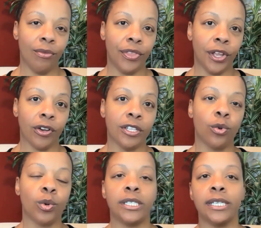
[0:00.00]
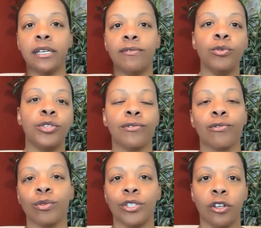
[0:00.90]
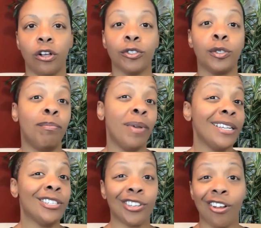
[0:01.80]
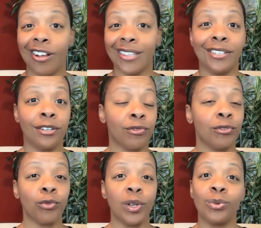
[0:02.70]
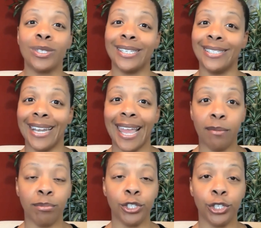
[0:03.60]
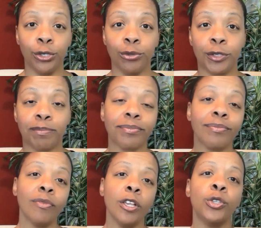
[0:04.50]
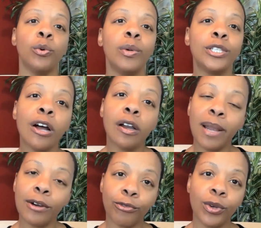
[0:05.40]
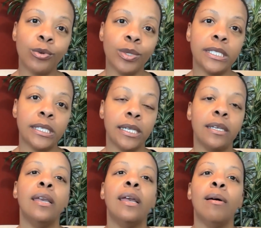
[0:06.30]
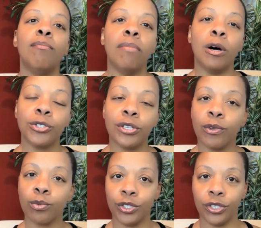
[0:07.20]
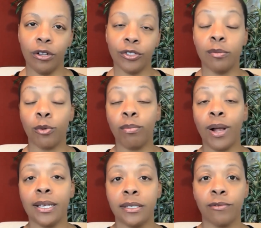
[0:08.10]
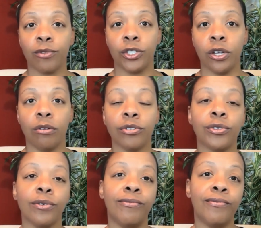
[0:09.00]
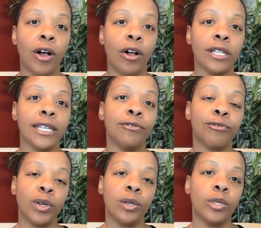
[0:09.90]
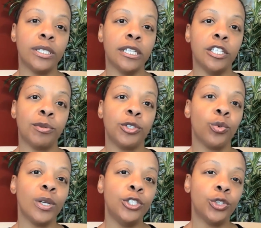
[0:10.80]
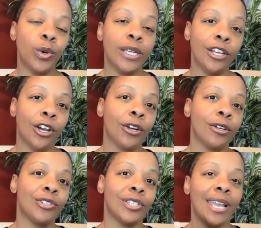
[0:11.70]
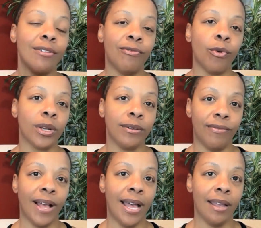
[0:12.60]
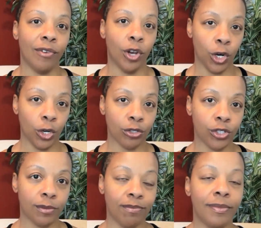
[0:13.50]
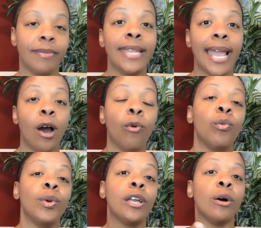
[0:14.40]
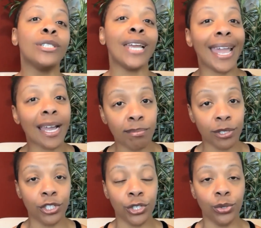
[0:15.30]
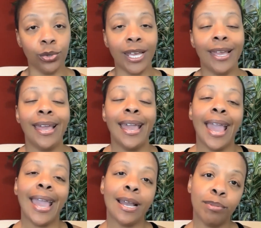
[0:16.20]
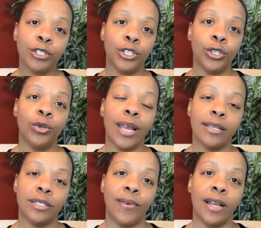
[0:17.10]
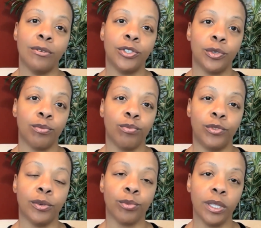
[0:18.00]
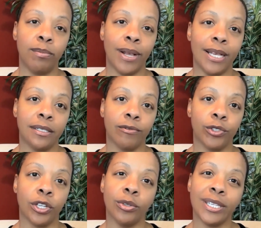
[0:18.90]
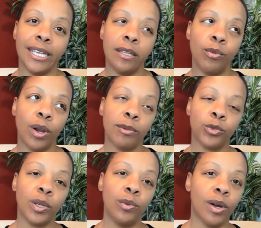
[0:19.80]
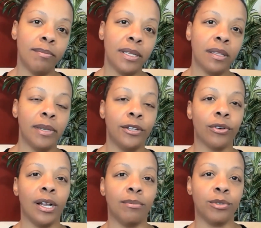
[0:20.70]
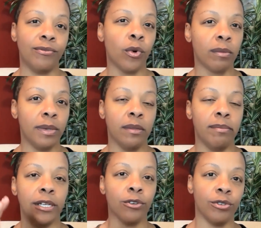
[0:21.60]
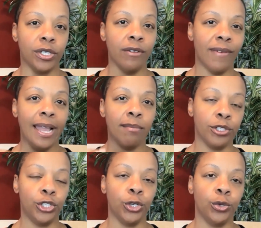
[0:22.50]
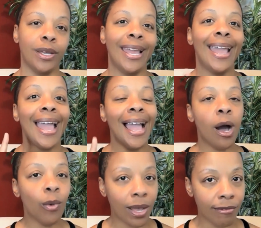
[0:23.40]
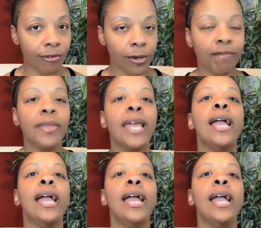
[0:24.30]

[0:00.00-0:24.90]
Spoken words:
out there is going to give you different results based on the different frequencies and amplitudes. So when we talk about frequency, most of the results, the more positive results, fall in frequencies between 20 hertz and 45 hertz. Now, when we go to amplitude, amplitude has found some really positive results anywhere between 1 millimeter up to 4 millimeters of amplitude. However,